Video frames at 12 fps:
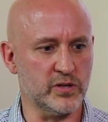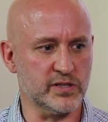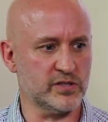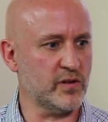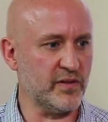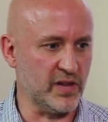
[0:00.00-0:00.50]

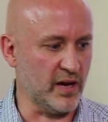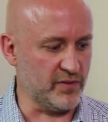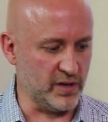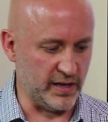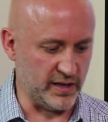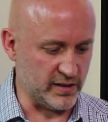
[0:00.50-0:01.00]
because you have to have
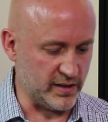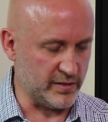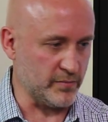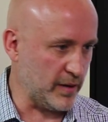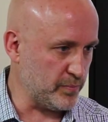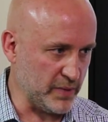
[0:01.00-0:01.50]

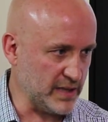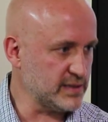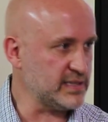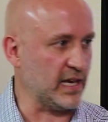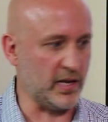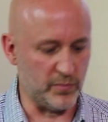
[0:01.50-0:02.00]
an admin
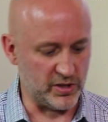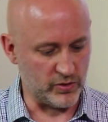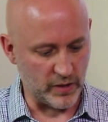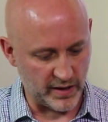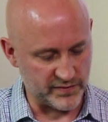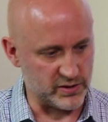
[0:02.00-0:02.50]
team, and
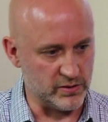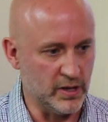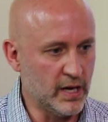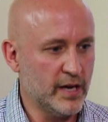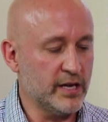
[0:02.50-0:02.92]
you have to,